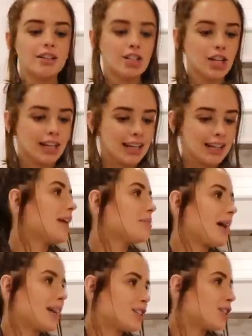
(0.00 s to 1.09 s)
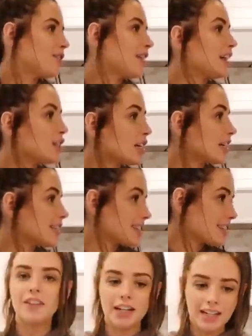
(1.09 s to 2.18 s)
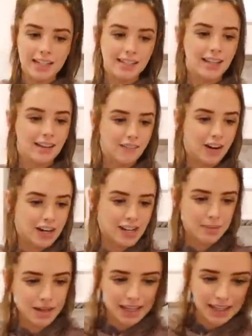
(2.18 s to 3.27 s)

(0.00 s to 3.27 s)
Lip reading: chicken, pesto, veggies. Very easy, very yummy.